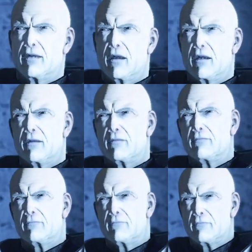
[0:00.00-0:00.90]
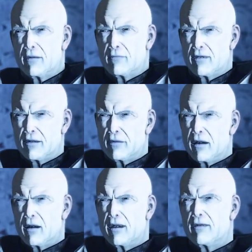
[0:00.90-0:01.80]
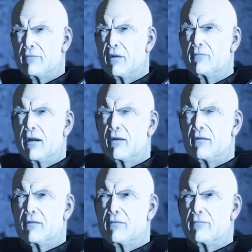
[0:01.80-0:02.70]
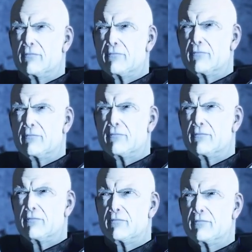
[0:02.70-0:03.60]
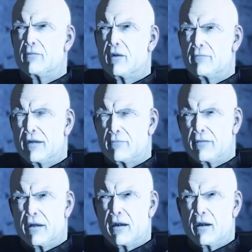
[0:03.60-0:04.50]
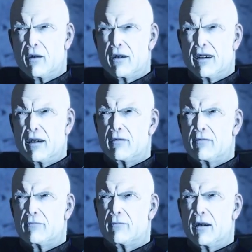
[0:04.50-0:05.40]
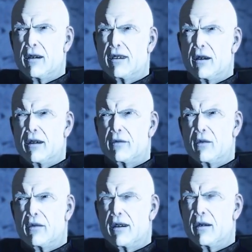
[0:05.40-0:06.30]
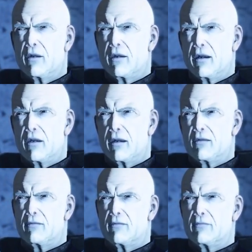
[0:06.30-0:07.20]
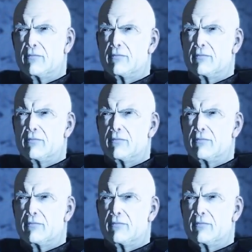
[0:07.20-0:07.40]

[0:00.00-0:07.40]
Well, maybe I can help you, Jax. yeah? Support me in my cause, and I will make sure that you reach Kallax.